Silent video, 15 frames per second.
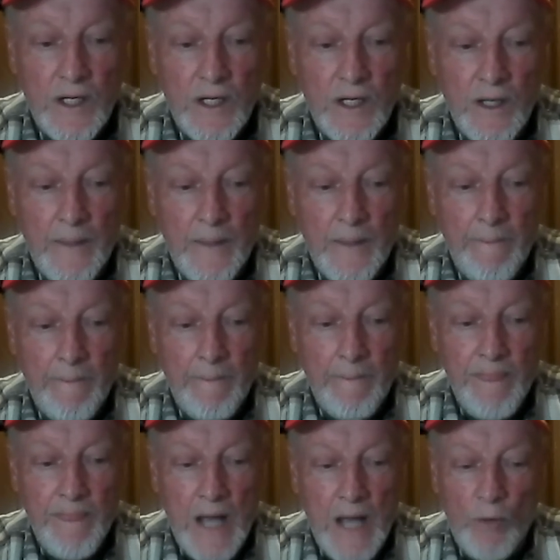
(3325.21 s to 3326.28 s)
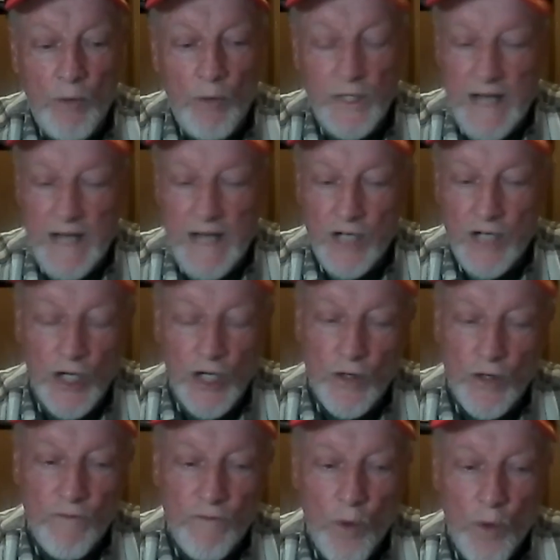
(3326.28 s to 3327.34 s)
Uh, I went down to
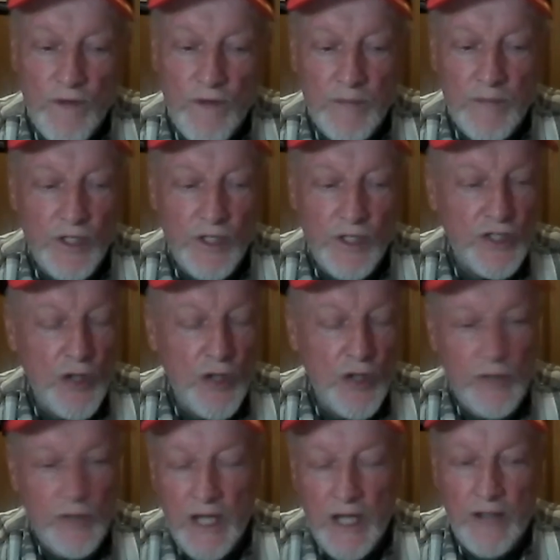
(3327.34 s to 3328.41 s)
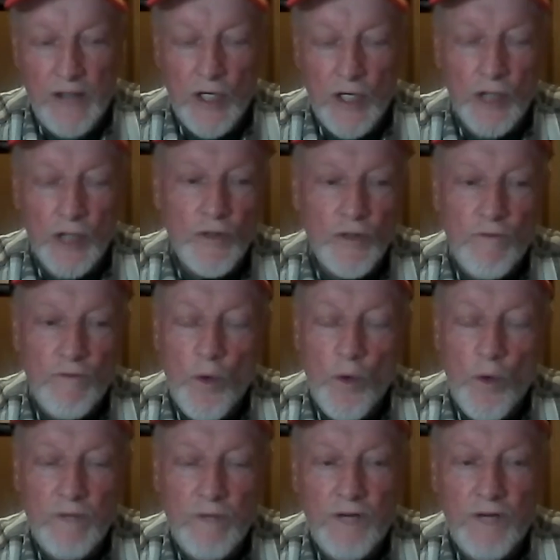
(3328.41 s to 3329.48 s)
140, I'm 6'2, I was down to
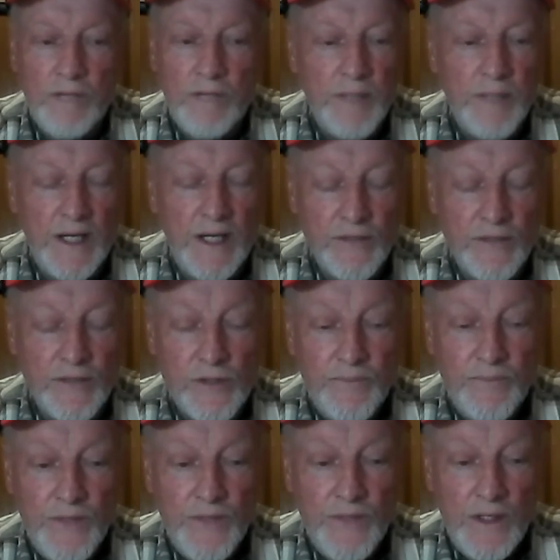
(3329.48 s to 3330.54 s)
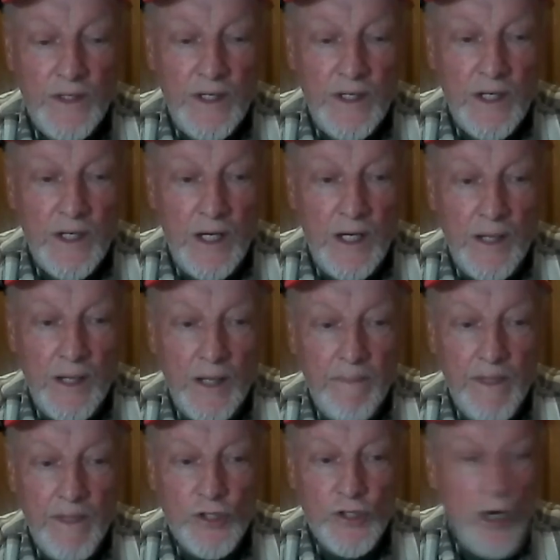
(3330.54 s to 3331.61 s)
145 pounds. Uh,
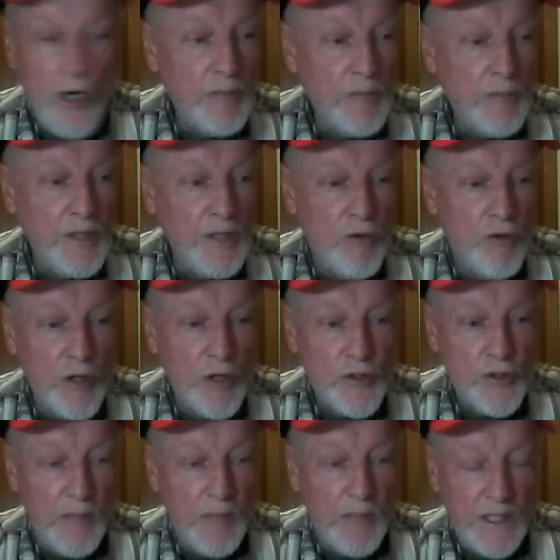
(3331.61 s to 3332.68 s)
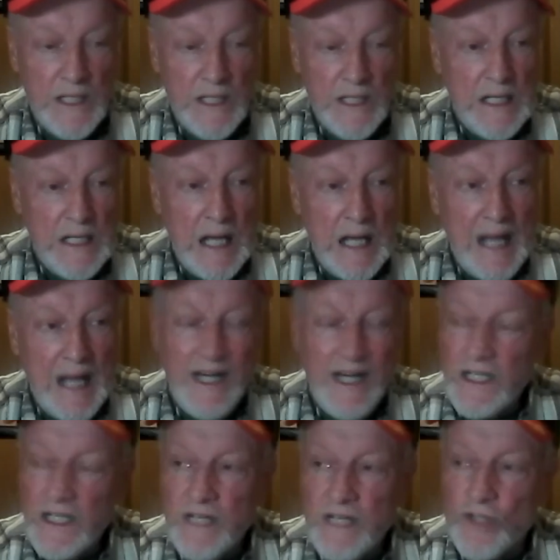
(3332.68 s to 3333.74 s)
sorry to be gross, but I yep.
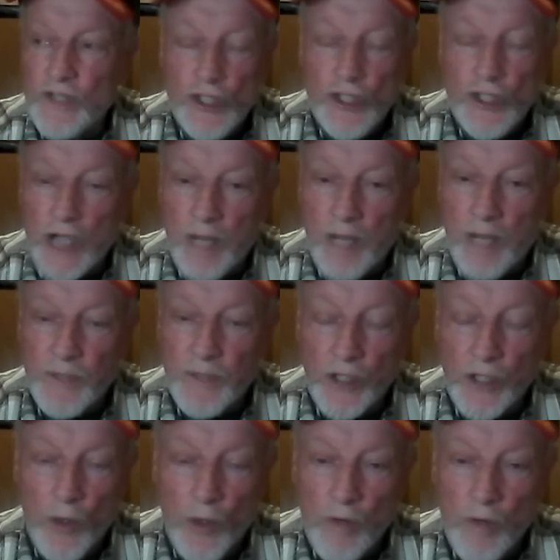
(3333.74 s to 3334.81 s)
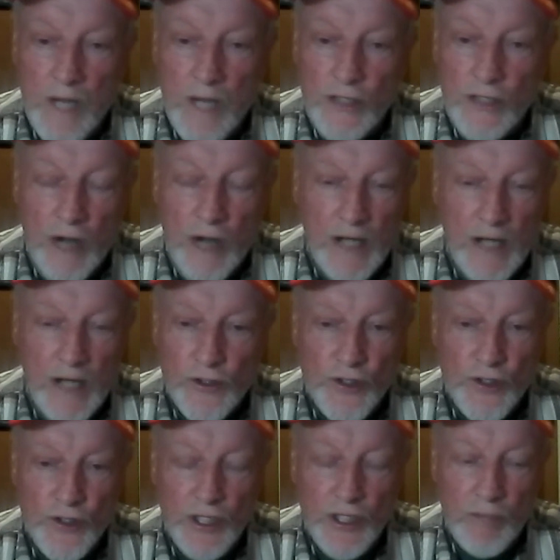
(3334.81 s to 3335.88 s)
didn't even stop to lower my
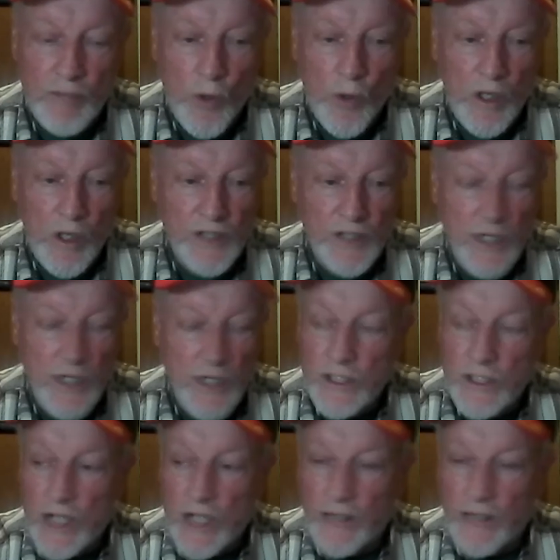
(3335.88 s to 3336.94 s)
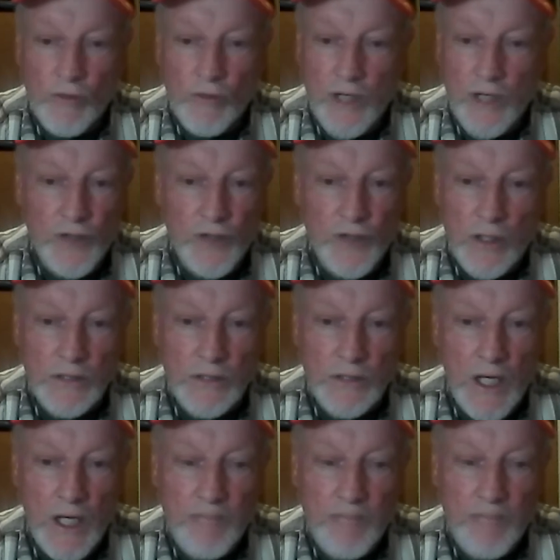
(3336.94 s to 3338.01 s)
trousers anymore because I just had the runs all the time.